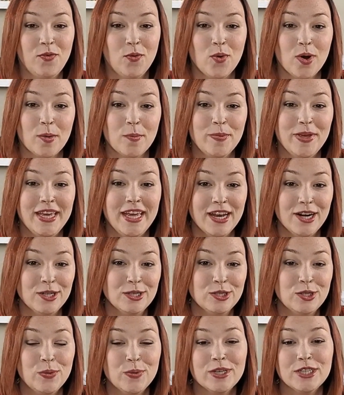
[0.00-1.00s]
for
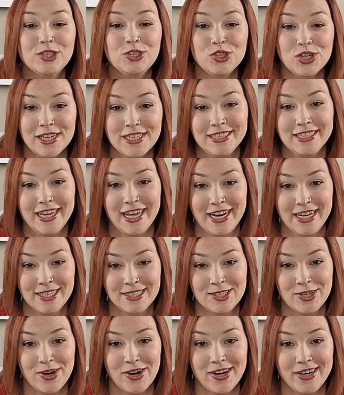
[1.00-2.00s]
beginners who are just getting
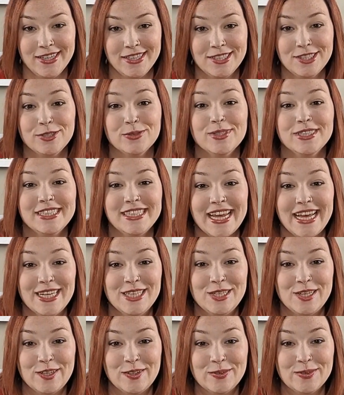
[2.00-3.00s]
started, so stay
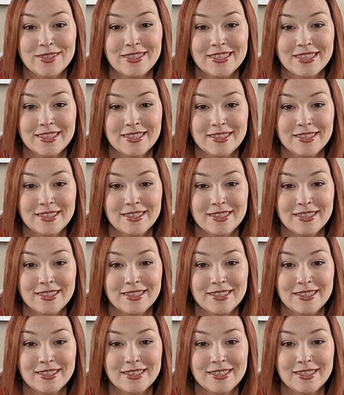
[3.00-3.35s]
tuned.